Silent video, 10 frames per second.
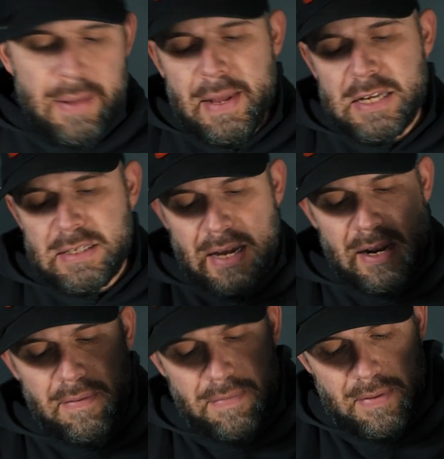that's kind
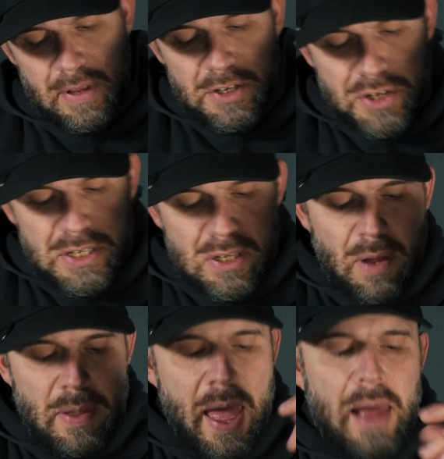of the gist
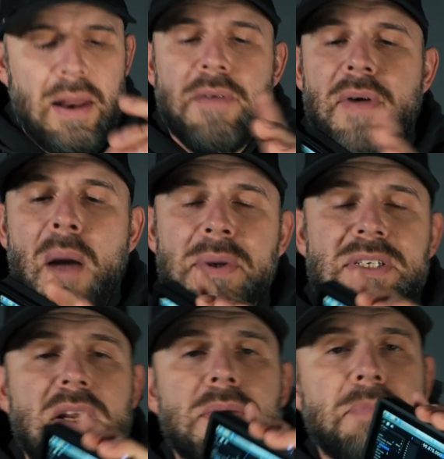on that. If I was
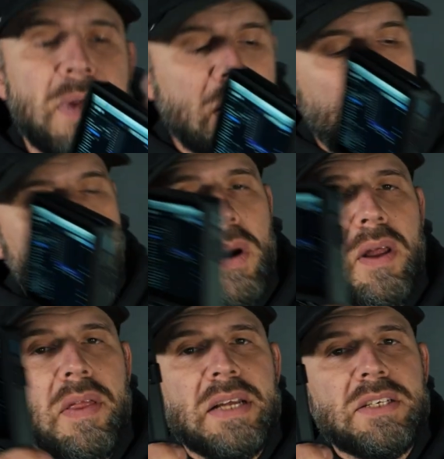going to pick one
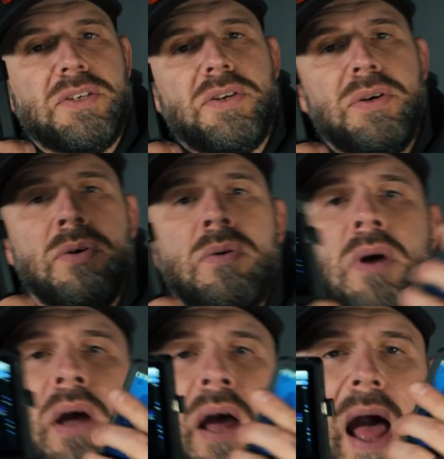of these two,
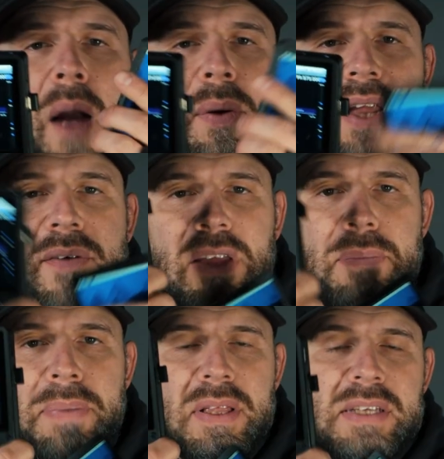I would definitely
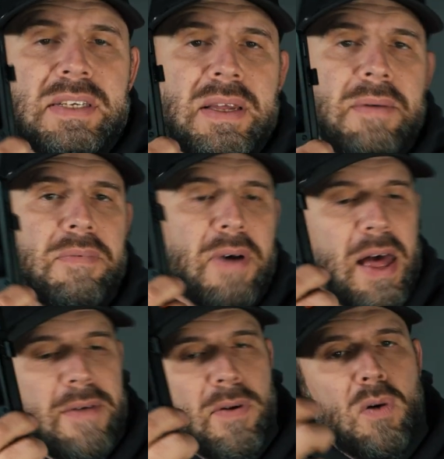pick the
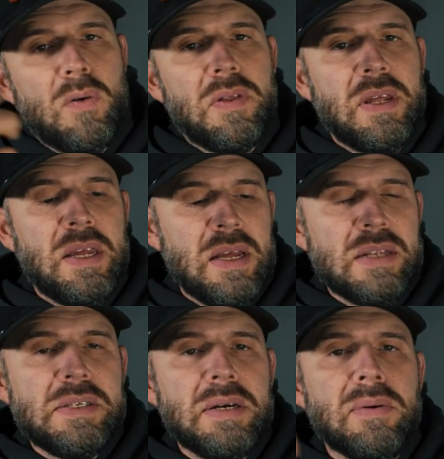CM5 or the
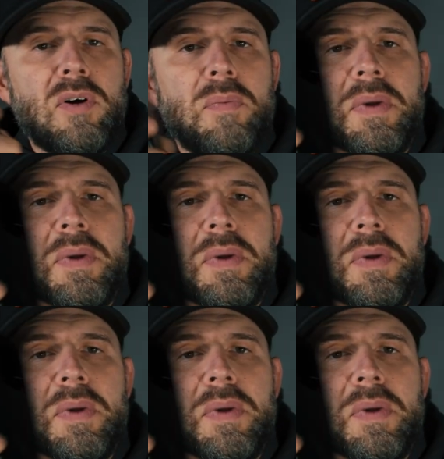Zero